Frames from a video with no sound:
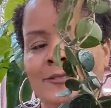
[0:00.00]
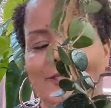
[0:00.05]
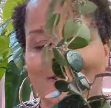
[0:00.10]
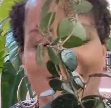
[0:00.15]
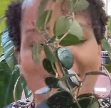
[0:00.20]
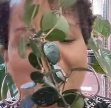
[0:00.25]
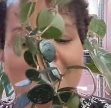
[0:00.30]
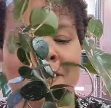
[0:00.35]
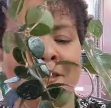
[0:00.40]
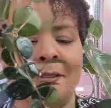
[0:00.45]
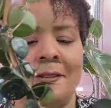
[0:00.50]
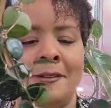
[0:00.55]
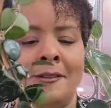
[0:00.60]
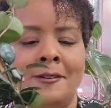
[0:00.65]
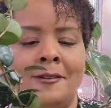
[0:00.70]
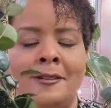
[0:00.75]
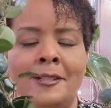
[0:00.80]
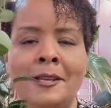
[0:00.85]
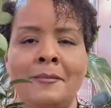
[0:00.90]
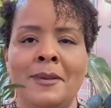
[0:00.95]

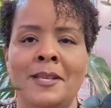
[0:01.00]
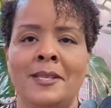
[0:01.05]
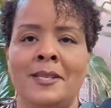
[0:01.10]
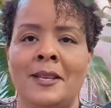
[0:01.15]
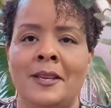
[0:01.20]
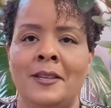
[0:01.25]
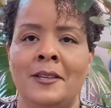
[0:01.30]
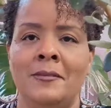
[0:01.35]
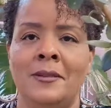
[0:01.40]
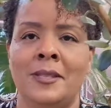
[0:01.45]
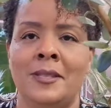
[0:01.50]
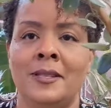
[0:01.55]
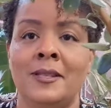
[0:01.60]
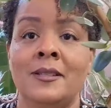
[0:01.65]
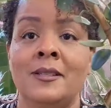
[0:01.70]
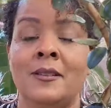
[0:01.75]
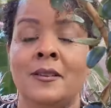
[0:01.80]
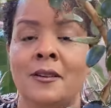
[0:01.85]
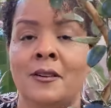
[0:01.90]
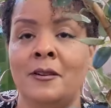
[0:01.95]
let me tell you what
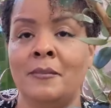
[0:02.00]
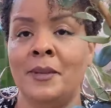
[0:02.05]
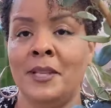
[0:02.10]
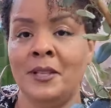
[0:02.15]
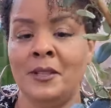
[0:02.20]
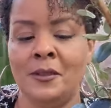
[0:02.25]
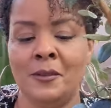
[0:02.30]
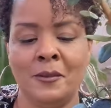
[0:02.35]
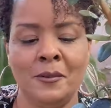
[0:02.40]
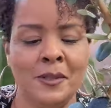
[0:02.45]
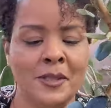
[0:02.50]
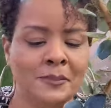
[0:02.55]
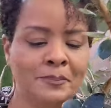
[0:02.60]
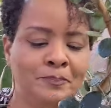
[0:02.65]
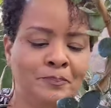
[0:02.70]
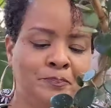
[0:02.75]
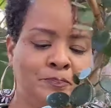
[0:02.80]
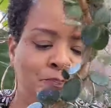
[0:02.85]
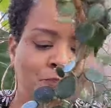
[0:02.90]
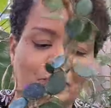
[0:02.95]
this girl be doing.
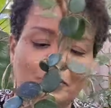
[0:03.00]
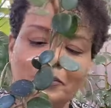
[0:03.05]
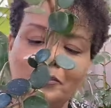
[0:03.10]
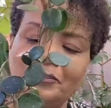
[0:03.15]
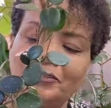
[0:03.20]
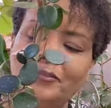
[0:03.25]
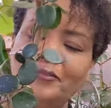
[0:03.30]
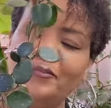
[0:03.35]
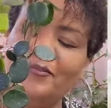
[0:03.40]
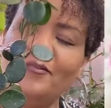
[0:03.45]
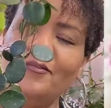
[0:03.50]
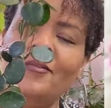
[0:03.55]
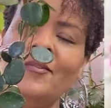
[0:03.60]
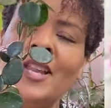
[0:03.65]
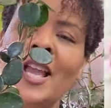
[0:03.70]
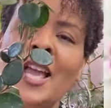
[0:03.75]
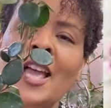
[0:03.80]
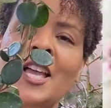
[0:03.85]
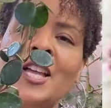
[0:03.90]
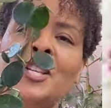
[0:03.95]

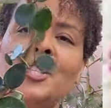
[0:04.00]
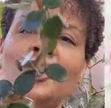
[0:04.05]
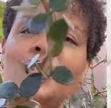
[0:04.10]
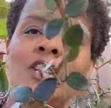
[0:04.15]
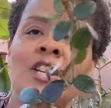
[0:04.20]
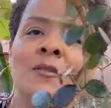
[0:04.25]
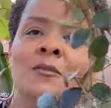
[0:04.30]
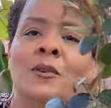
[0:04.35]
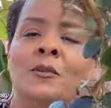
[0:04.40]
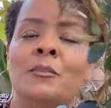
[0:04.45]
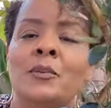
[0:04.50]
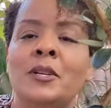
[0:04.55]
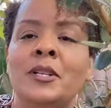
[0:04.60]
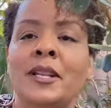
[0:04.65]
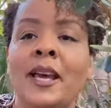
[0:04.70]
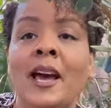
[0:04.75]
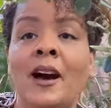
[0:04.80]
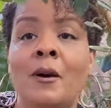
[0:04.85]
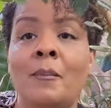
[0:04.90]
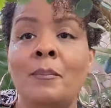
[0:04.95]
She will
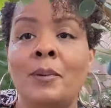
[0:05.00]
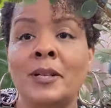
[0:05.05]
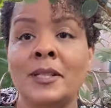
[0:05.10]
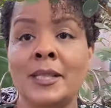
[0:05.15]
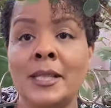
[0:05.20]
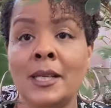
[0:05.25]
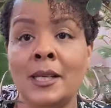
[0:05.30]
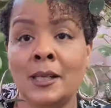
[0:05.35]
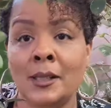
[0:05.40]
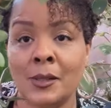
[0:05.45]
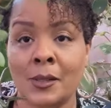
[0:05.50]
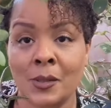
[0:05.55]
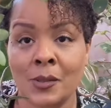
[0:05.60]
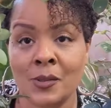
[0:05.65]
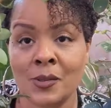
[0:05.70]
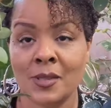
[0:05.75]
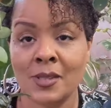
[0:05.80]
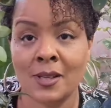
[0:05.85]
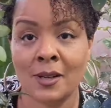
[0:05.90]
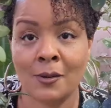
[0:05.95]
put out
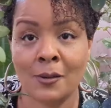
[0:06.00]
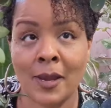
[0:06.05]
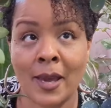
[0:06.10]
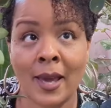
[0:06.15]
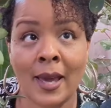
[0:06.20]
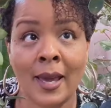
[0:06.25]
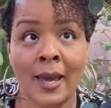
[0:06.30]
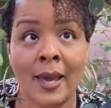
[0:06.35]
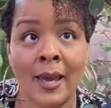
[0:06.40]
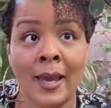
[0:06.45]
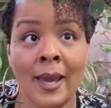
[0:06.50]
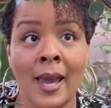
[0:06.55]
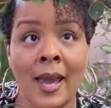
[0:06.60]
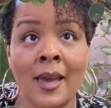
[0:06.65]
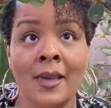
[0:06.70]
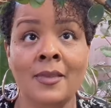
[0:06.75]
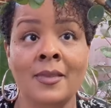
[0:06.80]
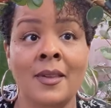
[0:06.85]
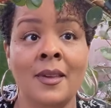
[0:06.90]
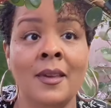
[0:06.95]
peduncles, okay,
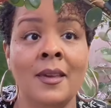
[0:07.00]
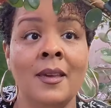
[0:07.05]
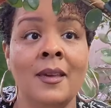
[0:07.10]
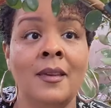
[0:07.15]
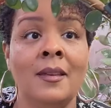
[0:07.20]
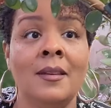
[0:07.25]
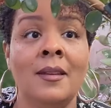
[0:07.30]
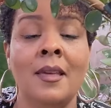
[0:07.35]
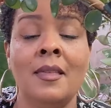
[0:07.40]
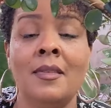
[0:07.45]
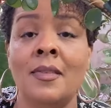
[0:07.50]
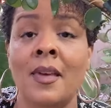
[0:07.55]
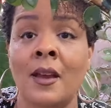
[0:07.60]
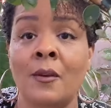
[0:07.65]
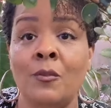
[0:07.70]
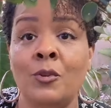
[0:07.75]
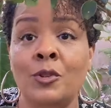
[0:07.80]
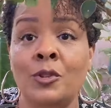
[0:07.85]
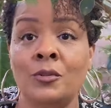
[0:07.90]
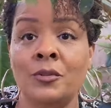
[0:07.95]
and then they
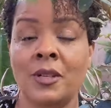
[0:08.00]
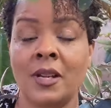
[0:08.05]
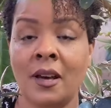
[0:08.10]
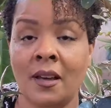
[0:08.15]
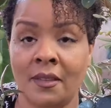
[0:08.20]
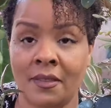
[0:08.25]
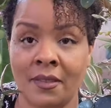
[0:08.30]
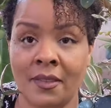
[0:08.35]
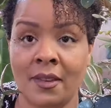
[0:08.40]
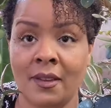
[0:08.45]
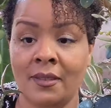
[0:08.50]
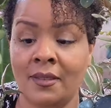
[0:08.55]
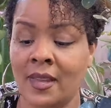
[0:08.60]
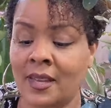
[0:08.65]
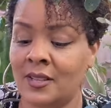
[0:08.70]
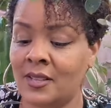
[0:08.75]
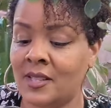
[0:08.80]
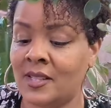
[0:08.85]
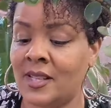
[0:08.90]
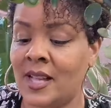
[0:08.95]
will do nothing.
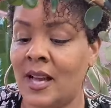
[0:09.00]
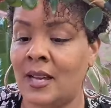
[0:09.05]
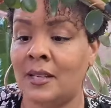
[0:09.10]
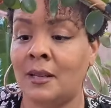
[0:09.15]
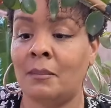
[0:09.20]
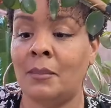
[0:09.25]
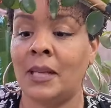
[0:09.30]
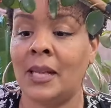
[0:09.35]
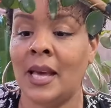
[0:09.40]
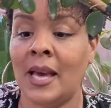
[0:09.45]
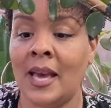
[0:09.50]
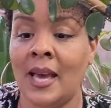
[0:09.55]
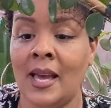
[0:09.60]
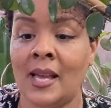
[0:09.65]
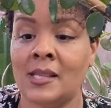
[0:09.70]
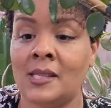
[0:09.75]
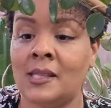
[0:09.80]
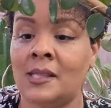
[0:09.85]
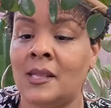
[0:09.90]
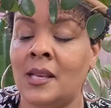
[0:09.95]
They just kind of
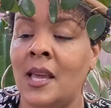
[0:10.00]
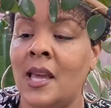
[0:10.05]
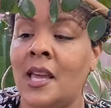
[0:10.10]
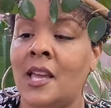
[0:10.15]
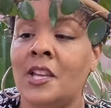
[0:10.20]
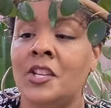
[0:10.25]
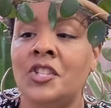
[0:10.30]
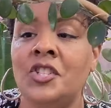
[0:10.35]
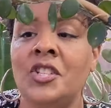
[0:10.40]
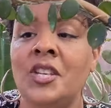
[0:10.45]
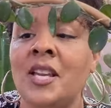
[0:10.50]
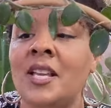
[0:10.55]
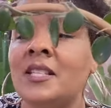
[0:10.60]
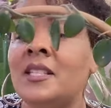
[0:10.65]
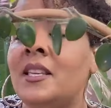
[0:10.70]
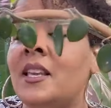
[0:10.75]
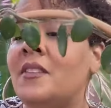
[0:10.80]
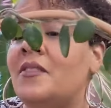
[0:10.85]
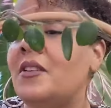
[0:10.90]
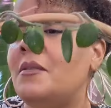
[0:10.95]
blast. She
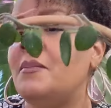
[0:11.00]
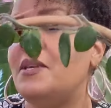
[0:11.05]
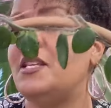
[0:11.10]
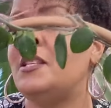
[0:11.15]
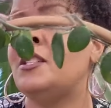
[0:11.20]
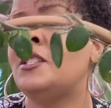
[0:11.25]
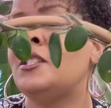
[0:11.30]
has given me